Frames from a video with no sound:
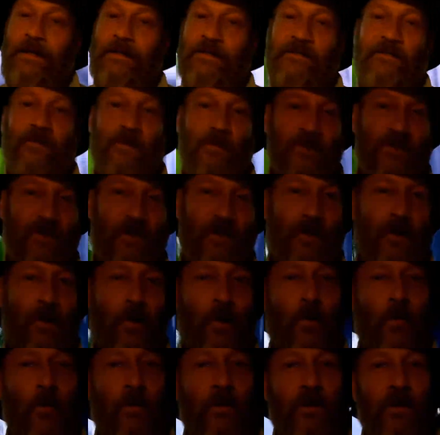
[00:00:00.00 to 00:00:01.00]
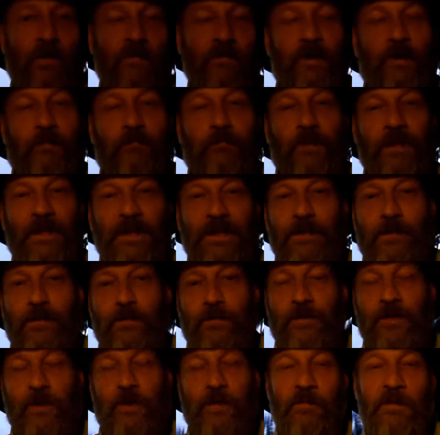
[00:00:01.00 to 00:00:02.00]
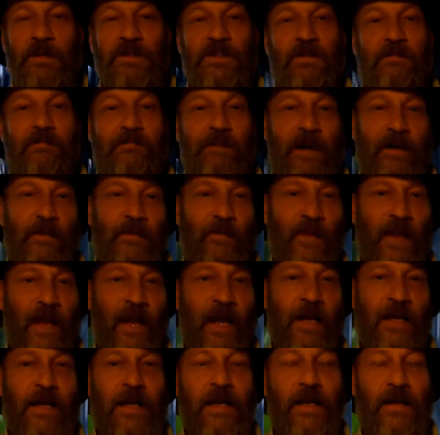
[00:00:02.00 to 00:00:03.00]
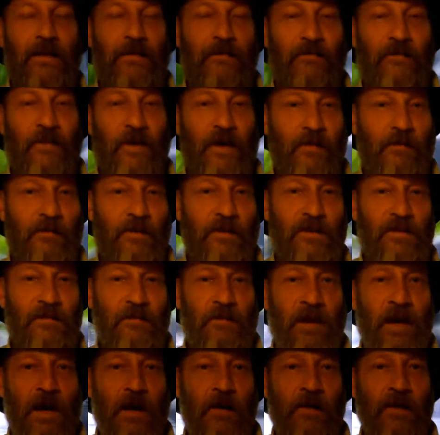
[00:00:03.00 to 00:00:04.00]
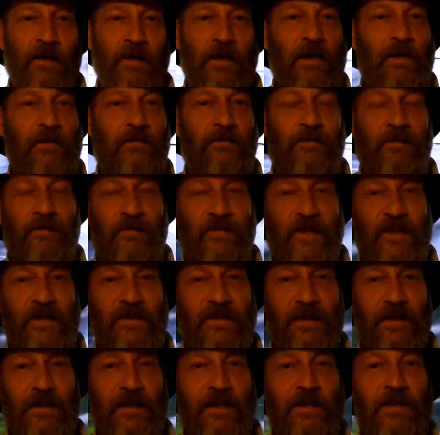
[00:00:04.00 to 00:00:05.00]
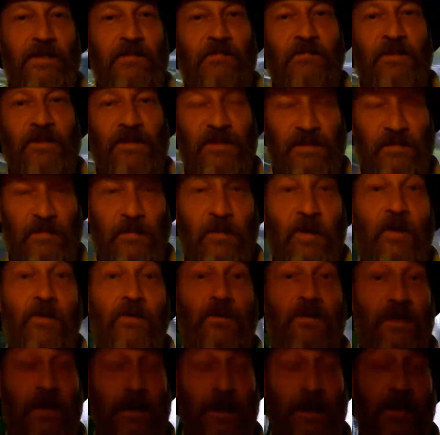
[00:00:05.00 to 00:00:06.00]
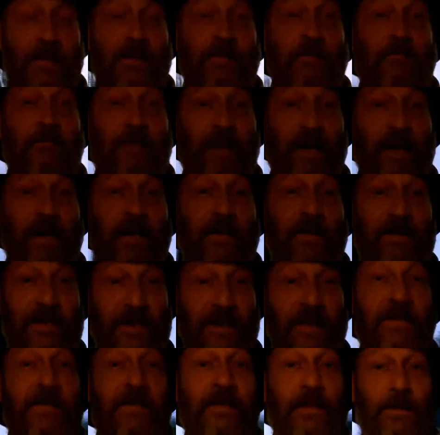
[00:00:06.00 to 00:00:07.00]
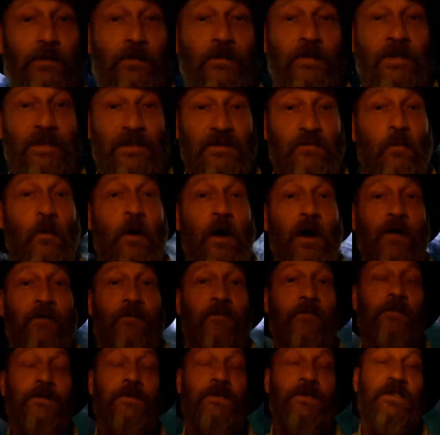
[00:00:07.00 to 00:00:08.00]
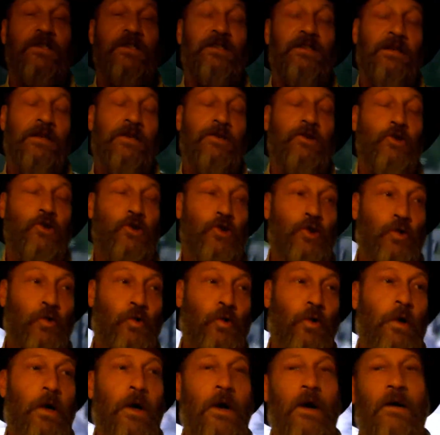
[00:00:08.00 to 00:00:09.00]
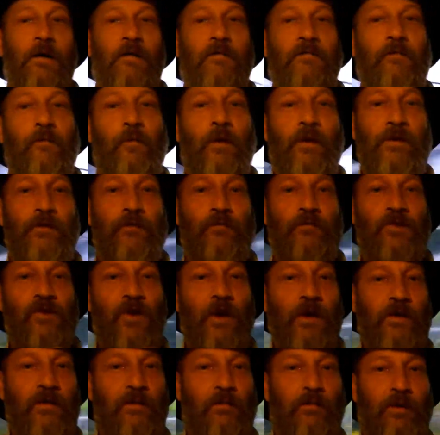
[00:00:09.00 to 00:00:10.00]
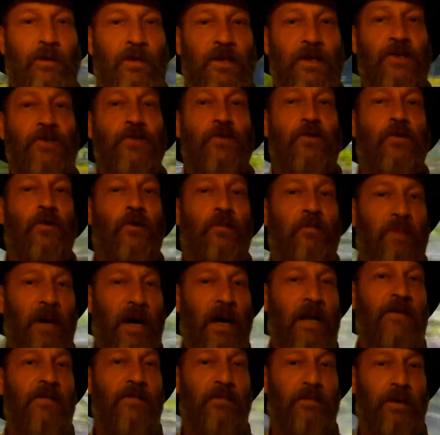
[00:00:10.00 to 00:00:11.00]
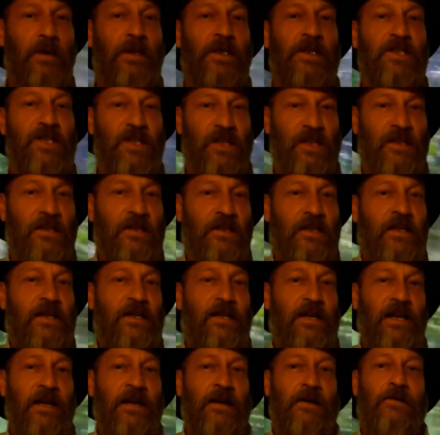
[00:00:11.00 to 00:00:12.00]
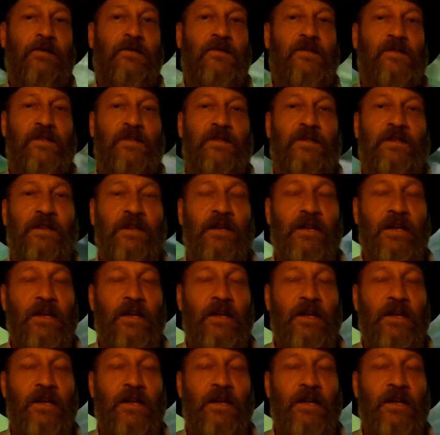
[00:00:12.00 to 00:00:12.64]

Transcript: As far as the car going over, I really don't know much about that. I can't find much about it. I don't know if that's a legend, but supposedly the man did kill his wife. We're just unsure of whether it was on the bridge or by the bridge in that house.